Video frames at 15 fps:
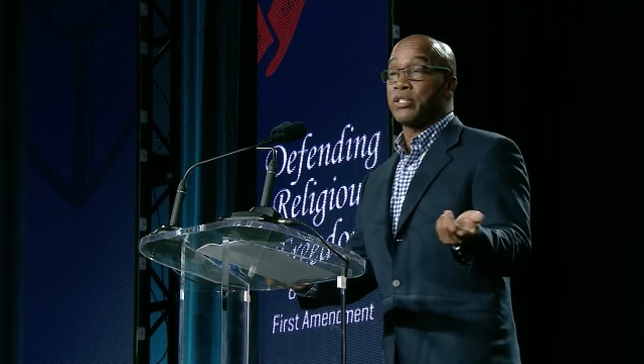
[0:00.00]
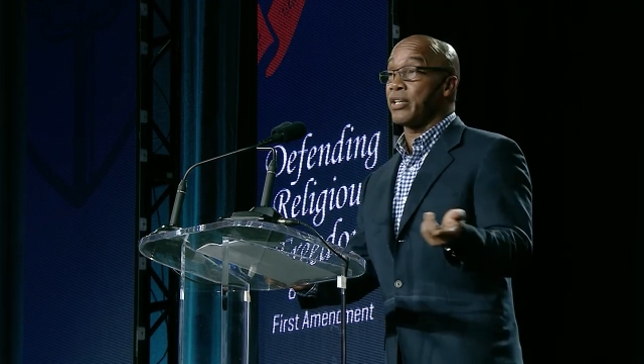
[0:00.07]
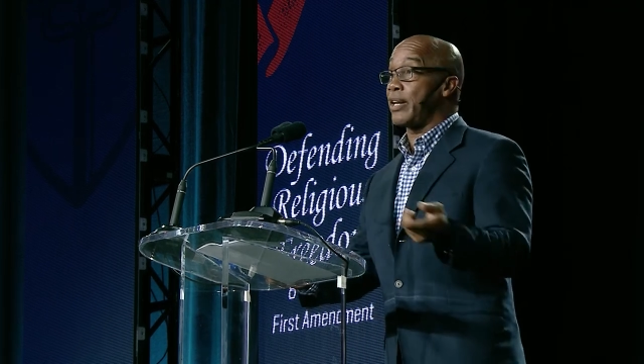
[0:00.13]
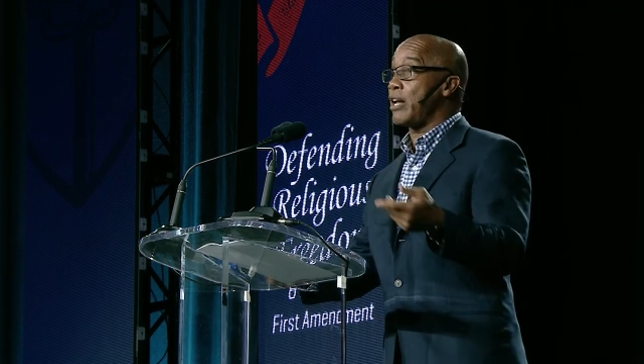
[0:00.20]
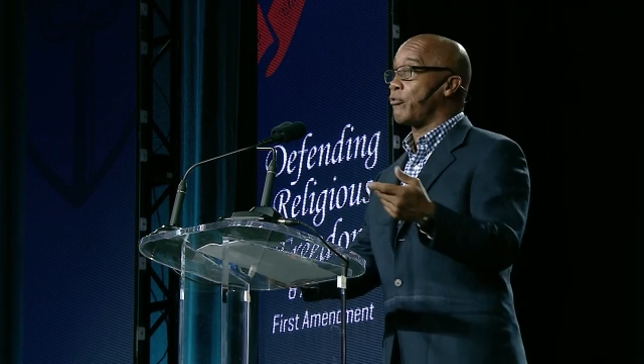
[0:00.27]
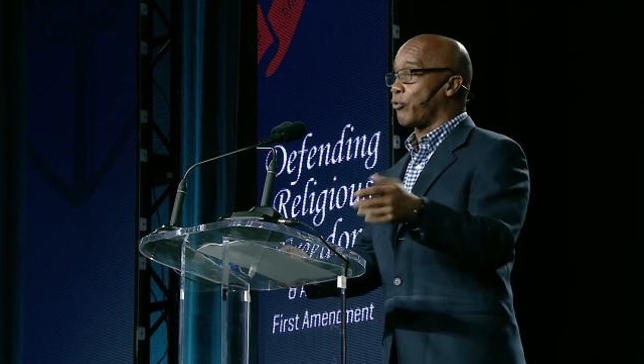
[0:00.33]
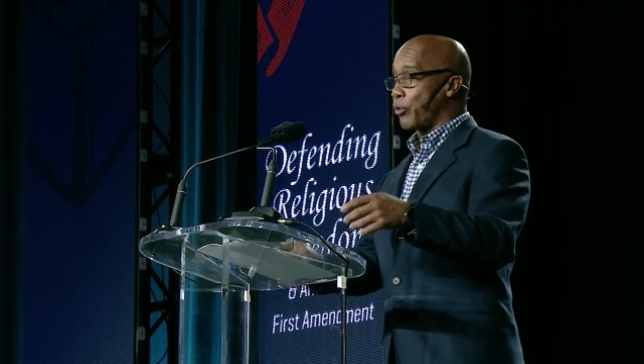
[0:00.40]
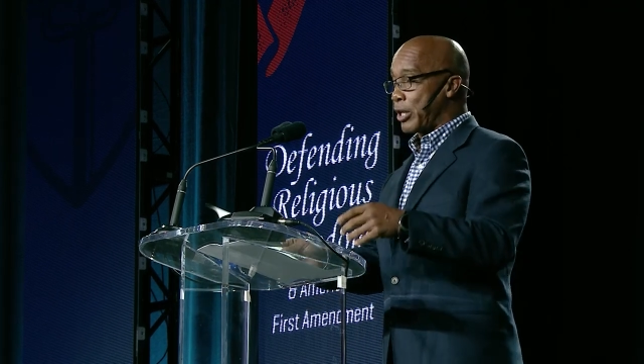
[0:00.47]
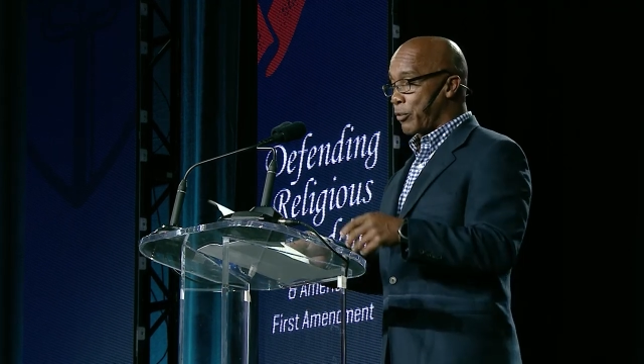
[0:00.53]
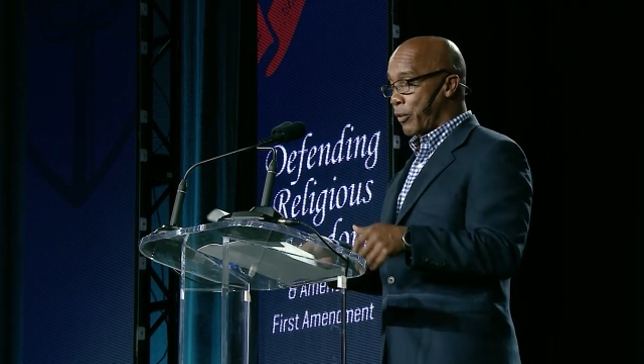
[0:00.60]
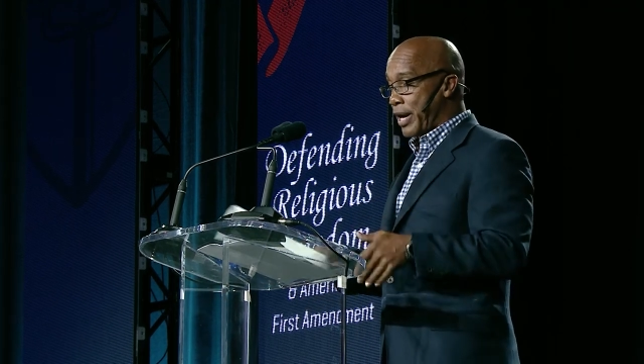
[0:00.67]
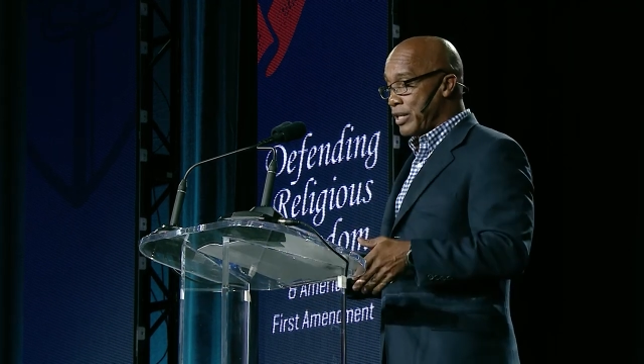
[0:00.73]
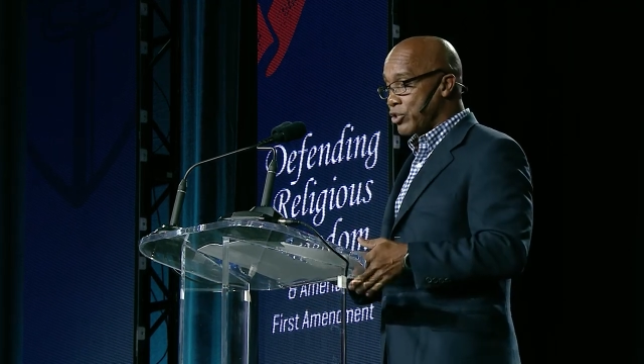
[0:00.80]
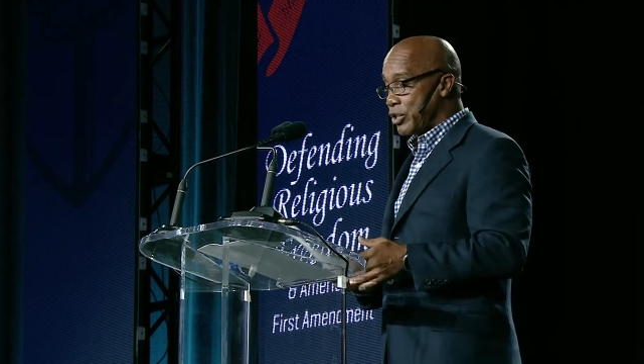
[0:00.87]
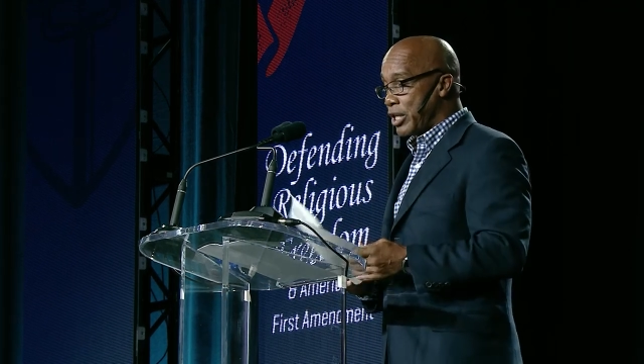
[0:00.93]
that a free
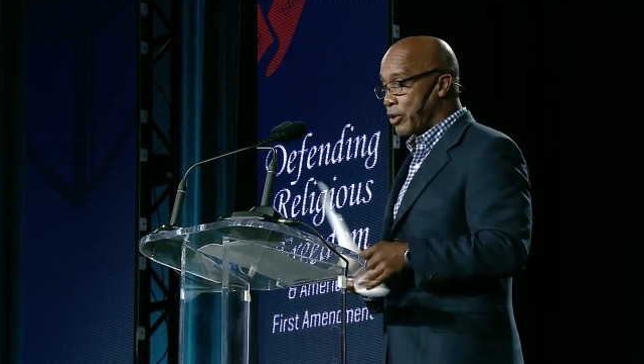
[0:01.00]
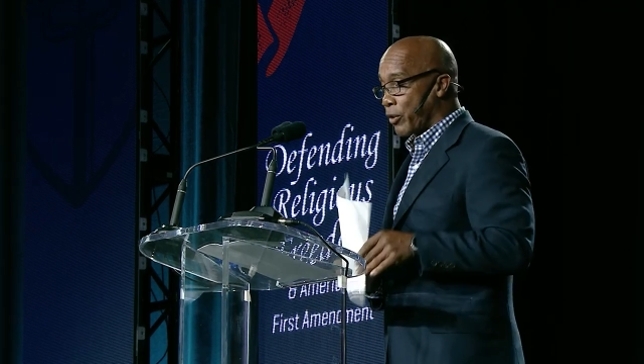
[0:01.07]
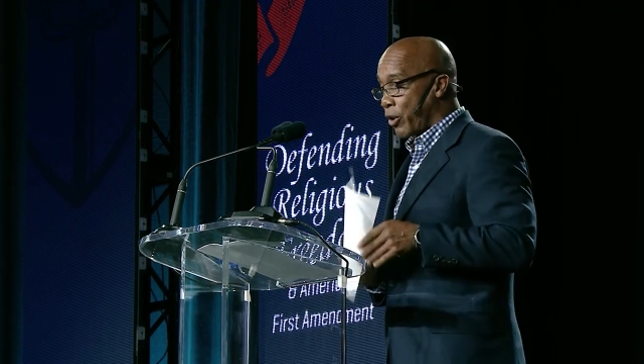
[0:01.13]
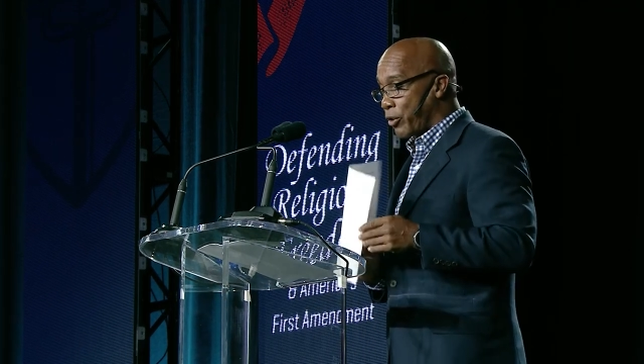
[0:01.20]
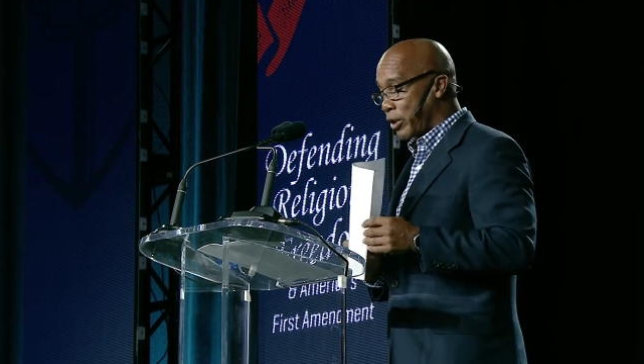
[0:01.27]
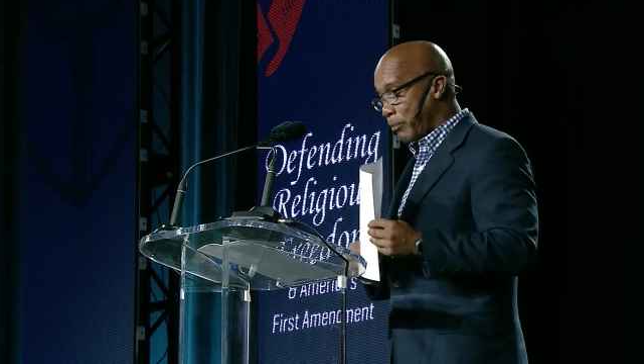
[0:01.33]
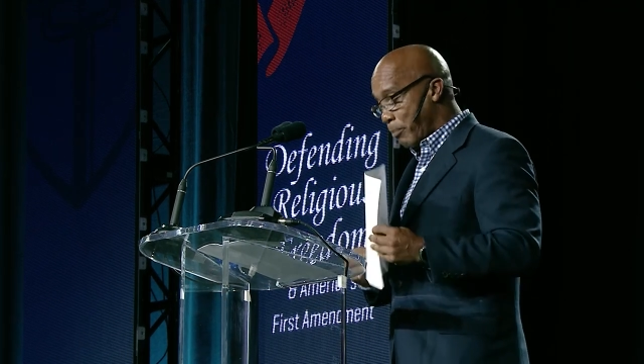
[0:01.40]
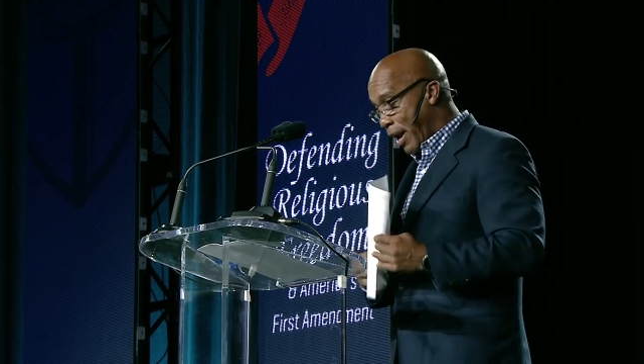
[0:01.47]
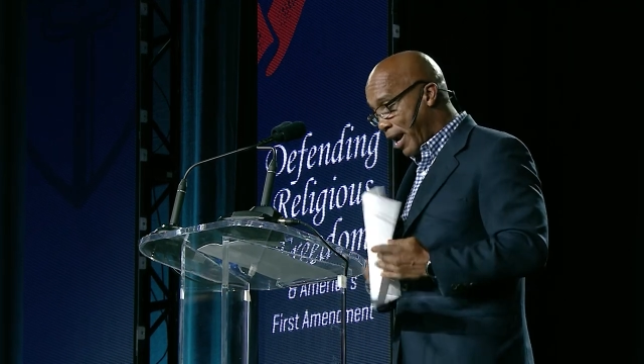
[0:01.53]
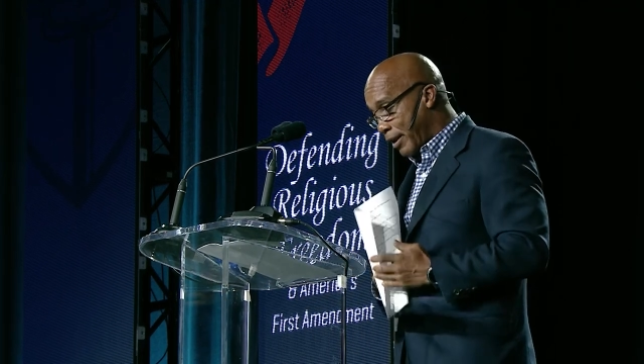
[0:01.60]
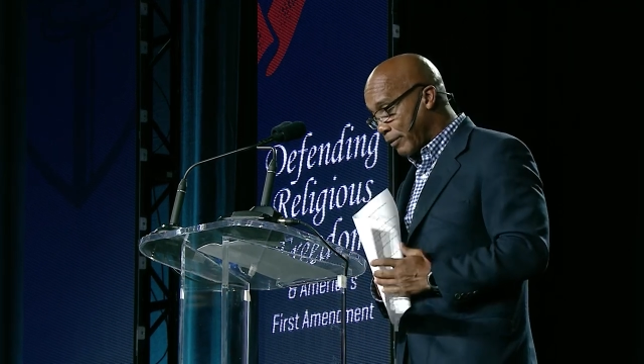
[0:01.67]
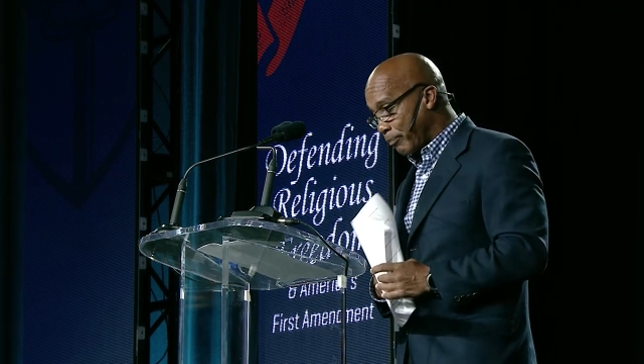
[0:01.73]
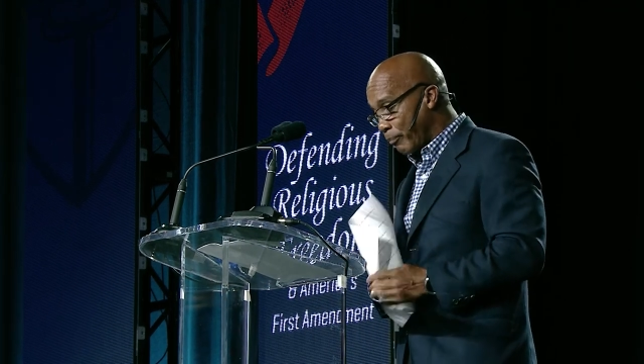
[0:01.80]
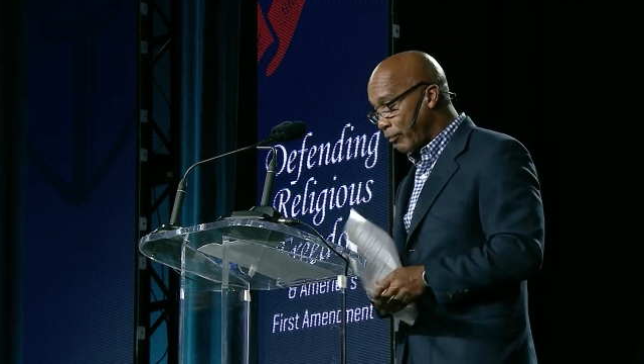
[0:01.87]
range Negro can make.